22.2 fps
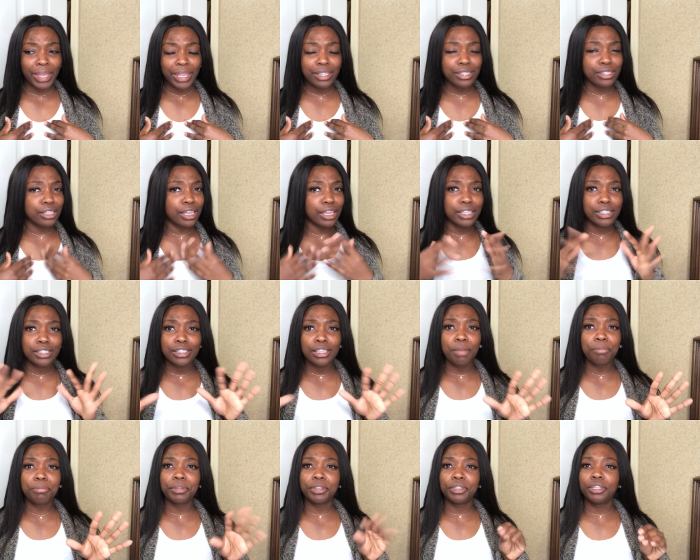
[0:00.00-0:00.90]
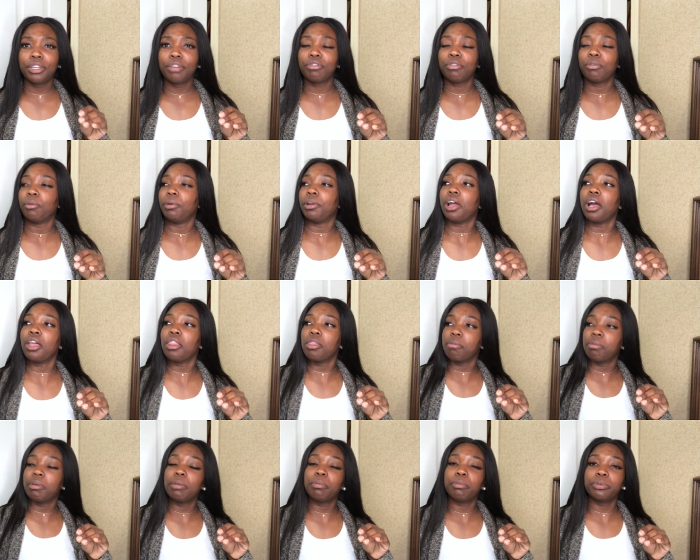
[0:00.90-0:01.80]
it's like something different when
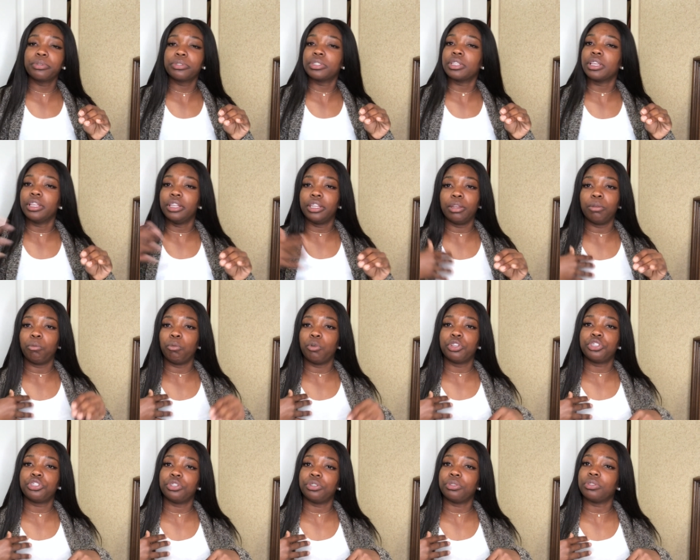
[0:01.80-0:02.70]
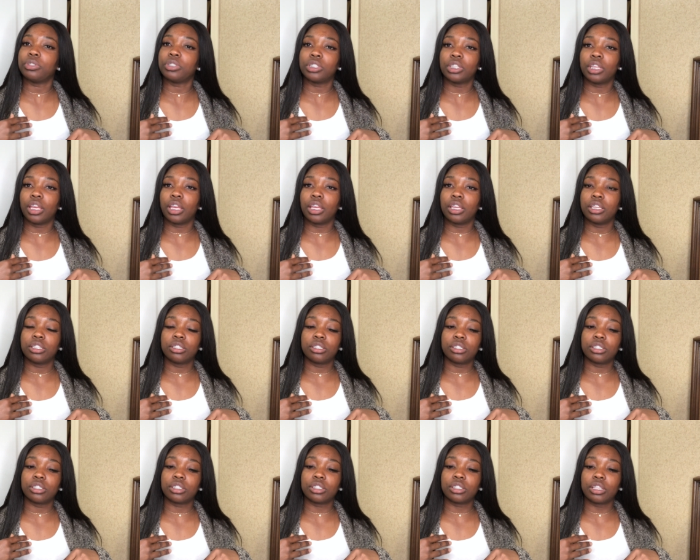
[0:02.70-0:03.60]
other people see them what you see.
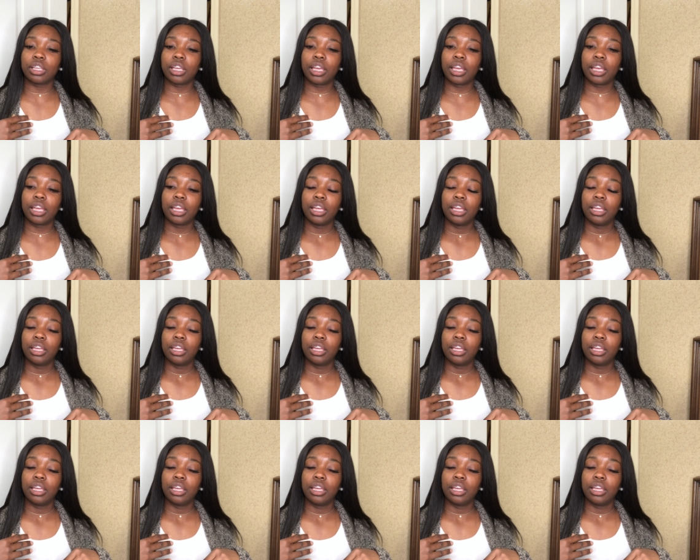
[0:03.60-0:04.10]
It's just like,